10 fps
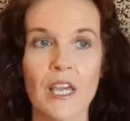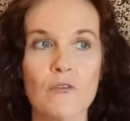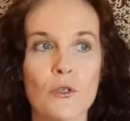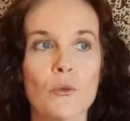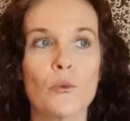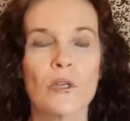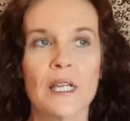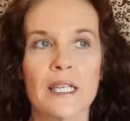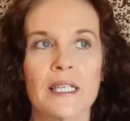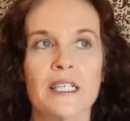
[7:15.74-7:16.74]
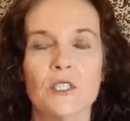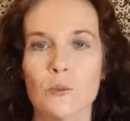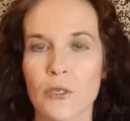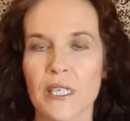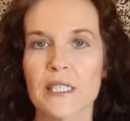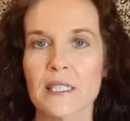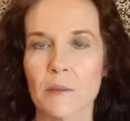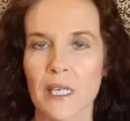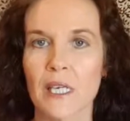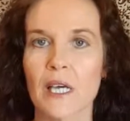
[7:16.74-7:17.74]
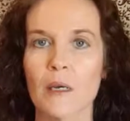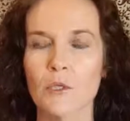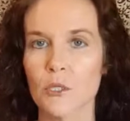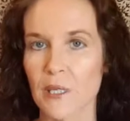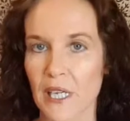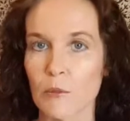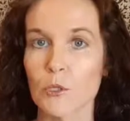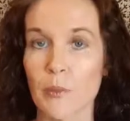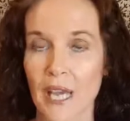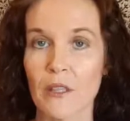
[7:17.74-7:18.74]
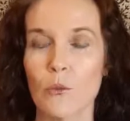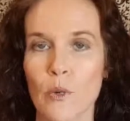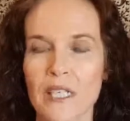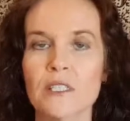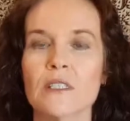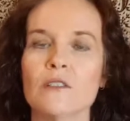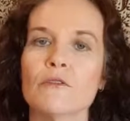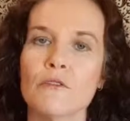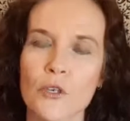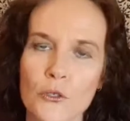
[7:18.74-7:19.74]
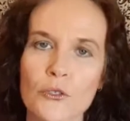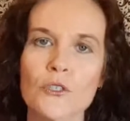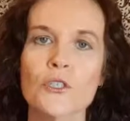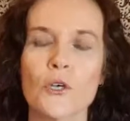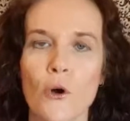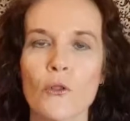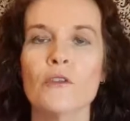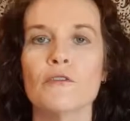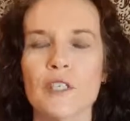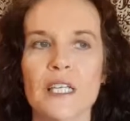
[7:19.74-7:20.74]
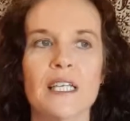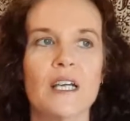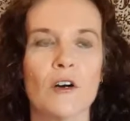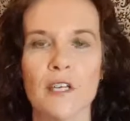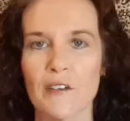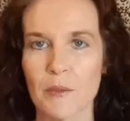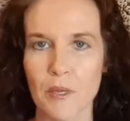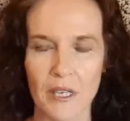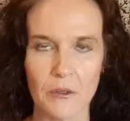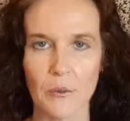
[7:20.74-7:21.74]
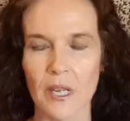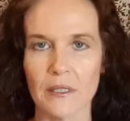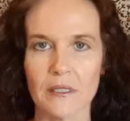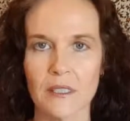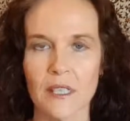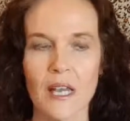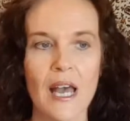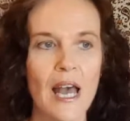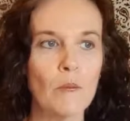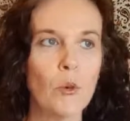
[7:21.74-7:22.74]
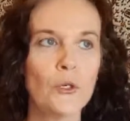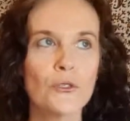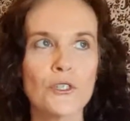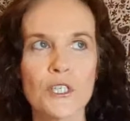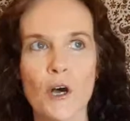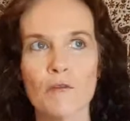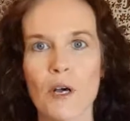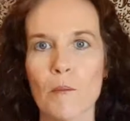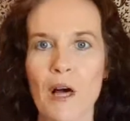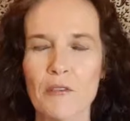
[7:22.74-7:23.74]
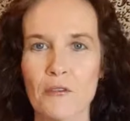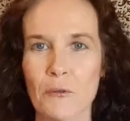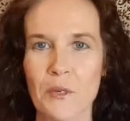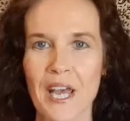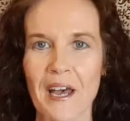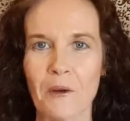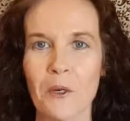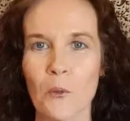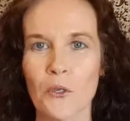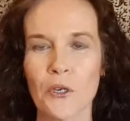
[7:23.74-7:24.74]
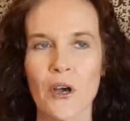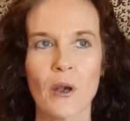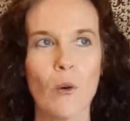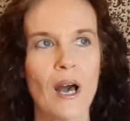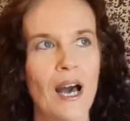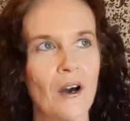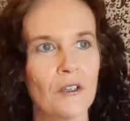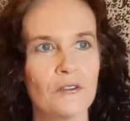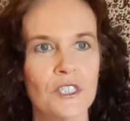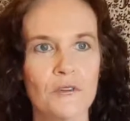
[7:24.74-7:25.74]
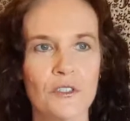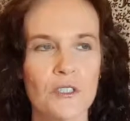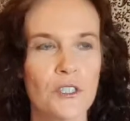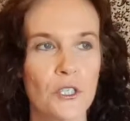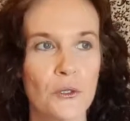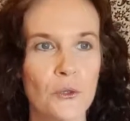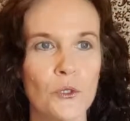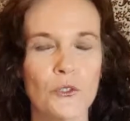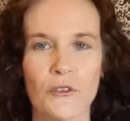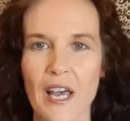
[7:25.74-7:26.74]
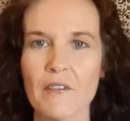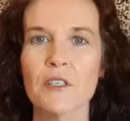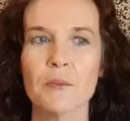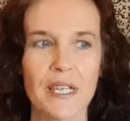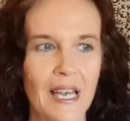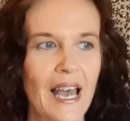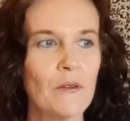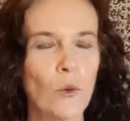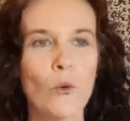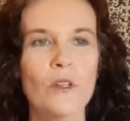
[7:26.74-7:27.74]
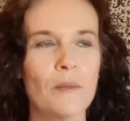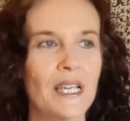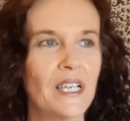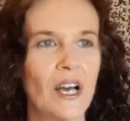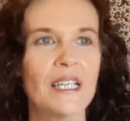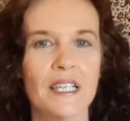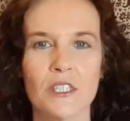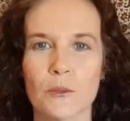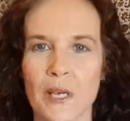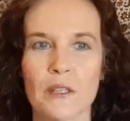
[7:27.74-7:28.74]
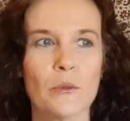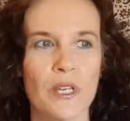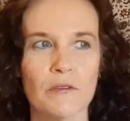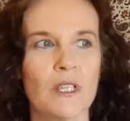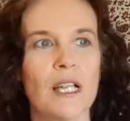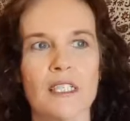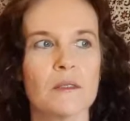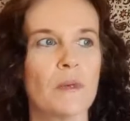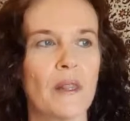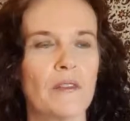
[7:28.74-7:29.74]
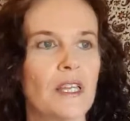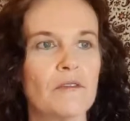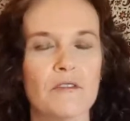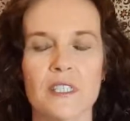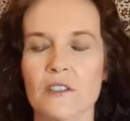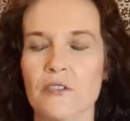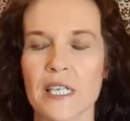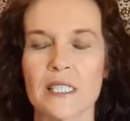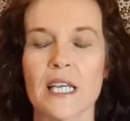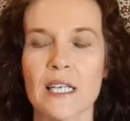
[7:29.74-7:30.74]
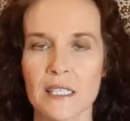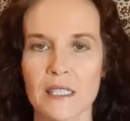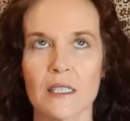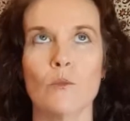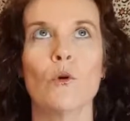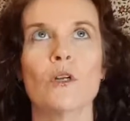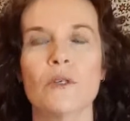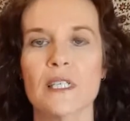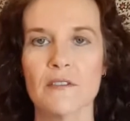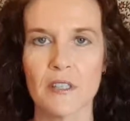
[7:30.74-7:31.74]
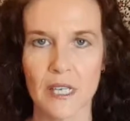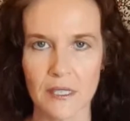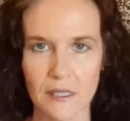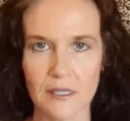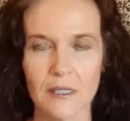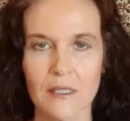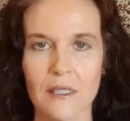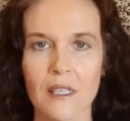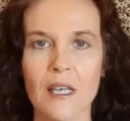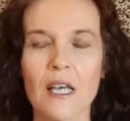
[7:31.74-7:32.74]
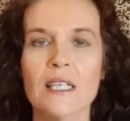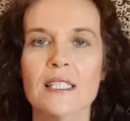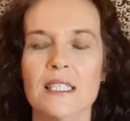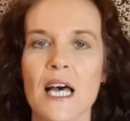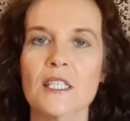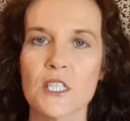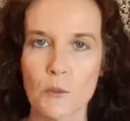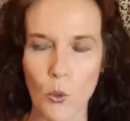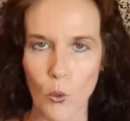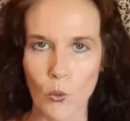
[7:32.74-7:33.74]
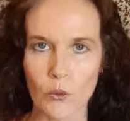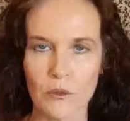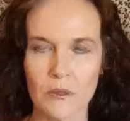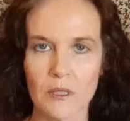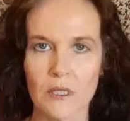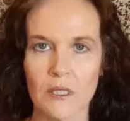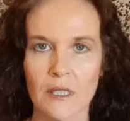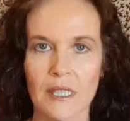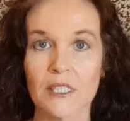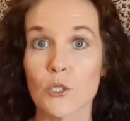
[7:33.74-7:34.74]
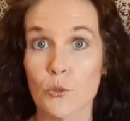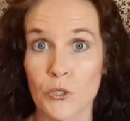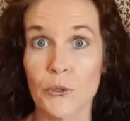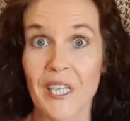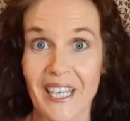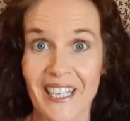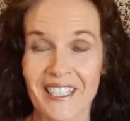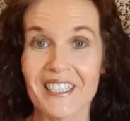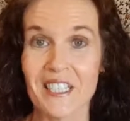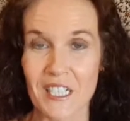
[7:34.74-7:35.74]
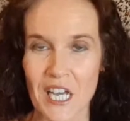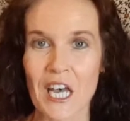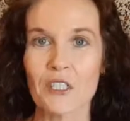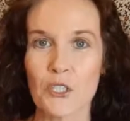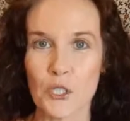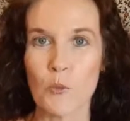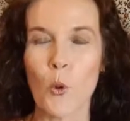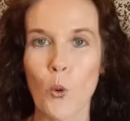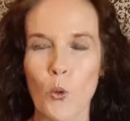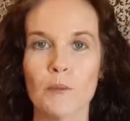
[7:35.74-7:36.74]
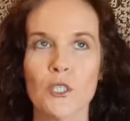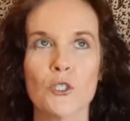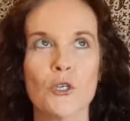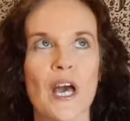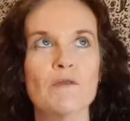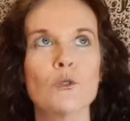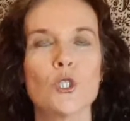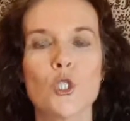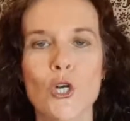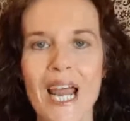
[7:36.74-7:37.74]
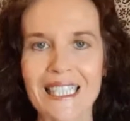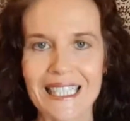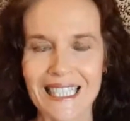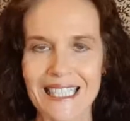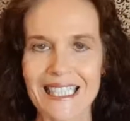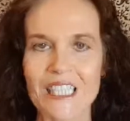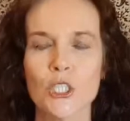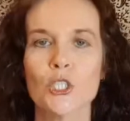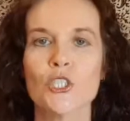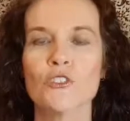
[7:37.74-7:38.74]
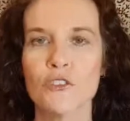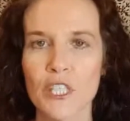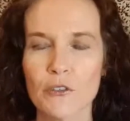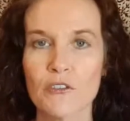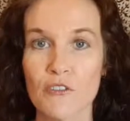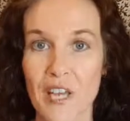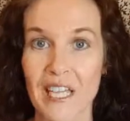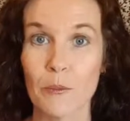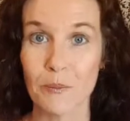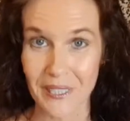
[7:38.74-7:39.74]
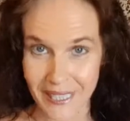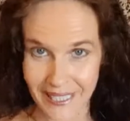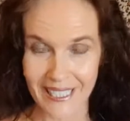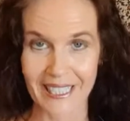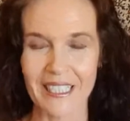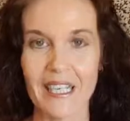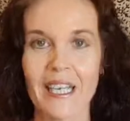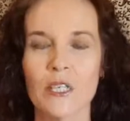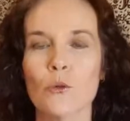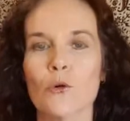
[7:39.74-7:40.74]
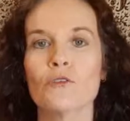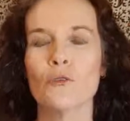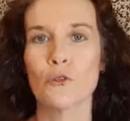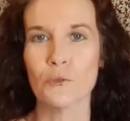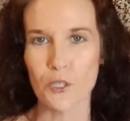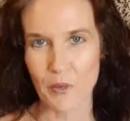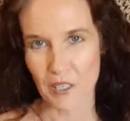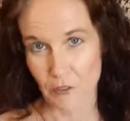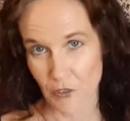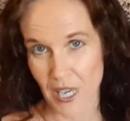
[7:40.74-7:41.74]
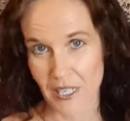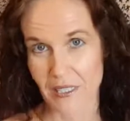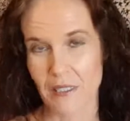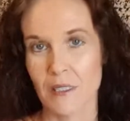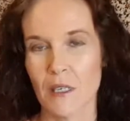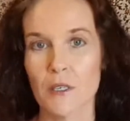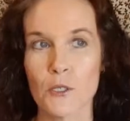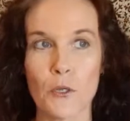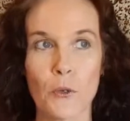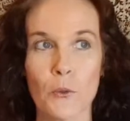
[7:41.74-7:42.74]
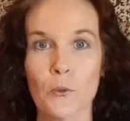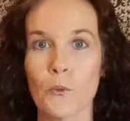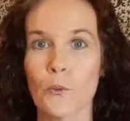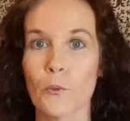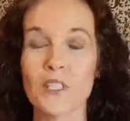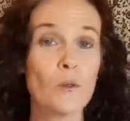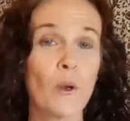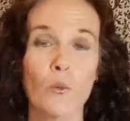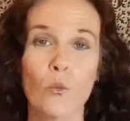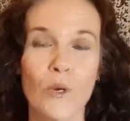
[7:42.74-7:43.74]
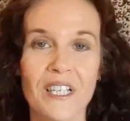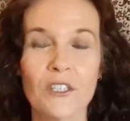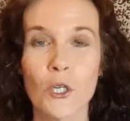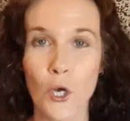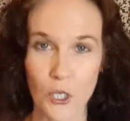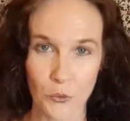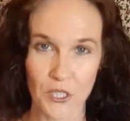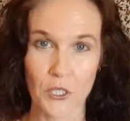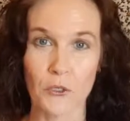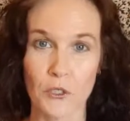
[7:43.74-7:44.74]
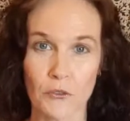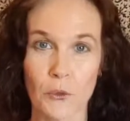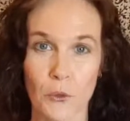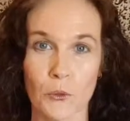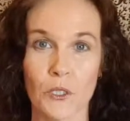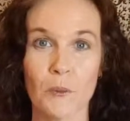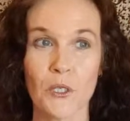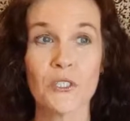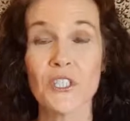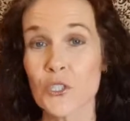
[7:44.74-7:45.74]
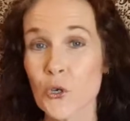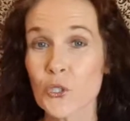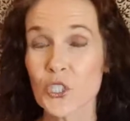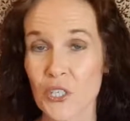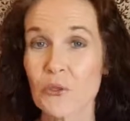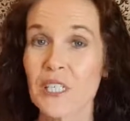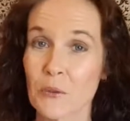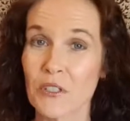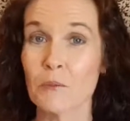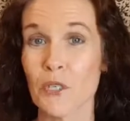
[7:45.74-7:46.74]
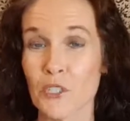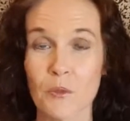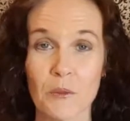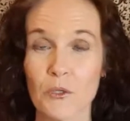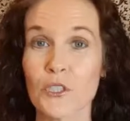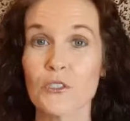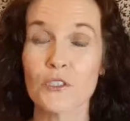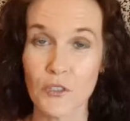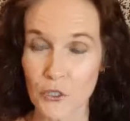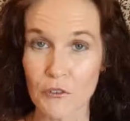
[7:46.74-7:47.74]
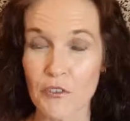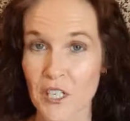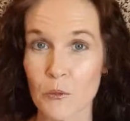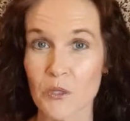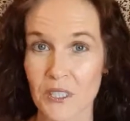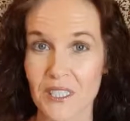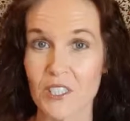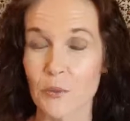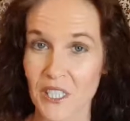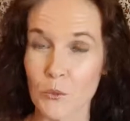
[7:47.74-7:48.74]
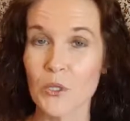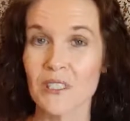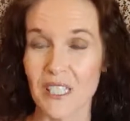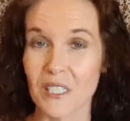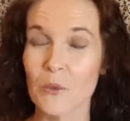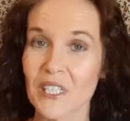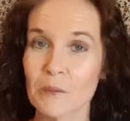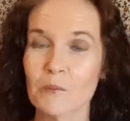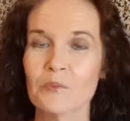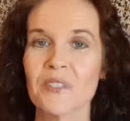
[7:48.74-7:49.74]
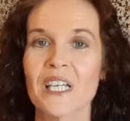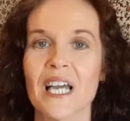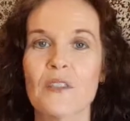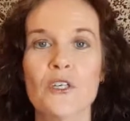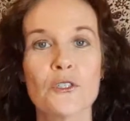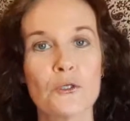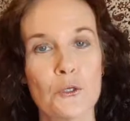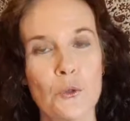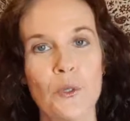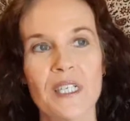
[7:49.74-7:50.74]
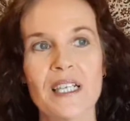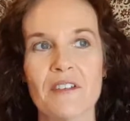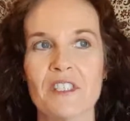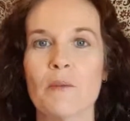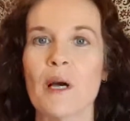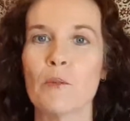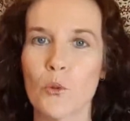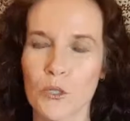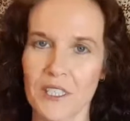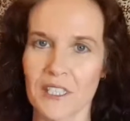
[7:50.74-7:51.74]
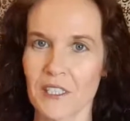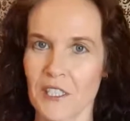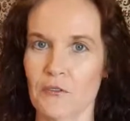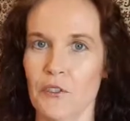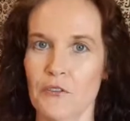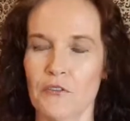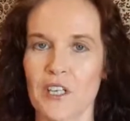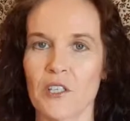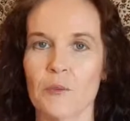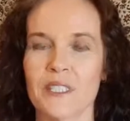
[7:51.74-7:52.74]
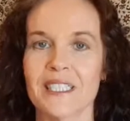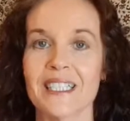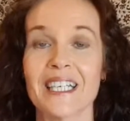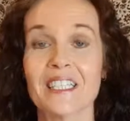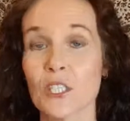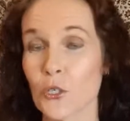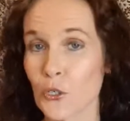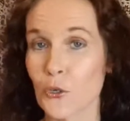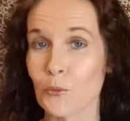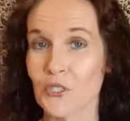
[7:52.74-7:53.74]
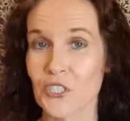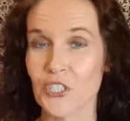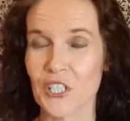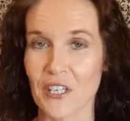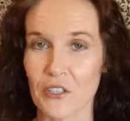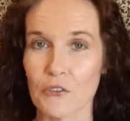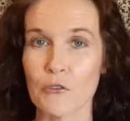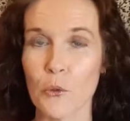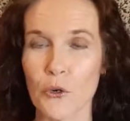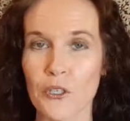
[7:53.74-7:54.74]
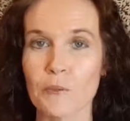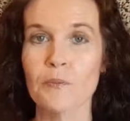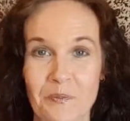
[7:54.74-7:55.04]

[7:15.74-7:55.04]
If you really need to bring in some income to be able to pay the rent, then focus on the feeling of having paid the rent. And put yourself a month from now where you're going, wow, it just feels so good to have had all the money I needed to pay the rent for the last month. That feels fantastic, and what a relief that is. Start small. That's the real key. Start small, because you have to attract things into your sphere of availability in order for them to manifest. So that's why winning the lotto is so difficult, because it's not generally within most people's sphere of availability to begin with anyway. And those who do win it have somehow brought it into their sphere of availability, and there's a lot of competition out there for it.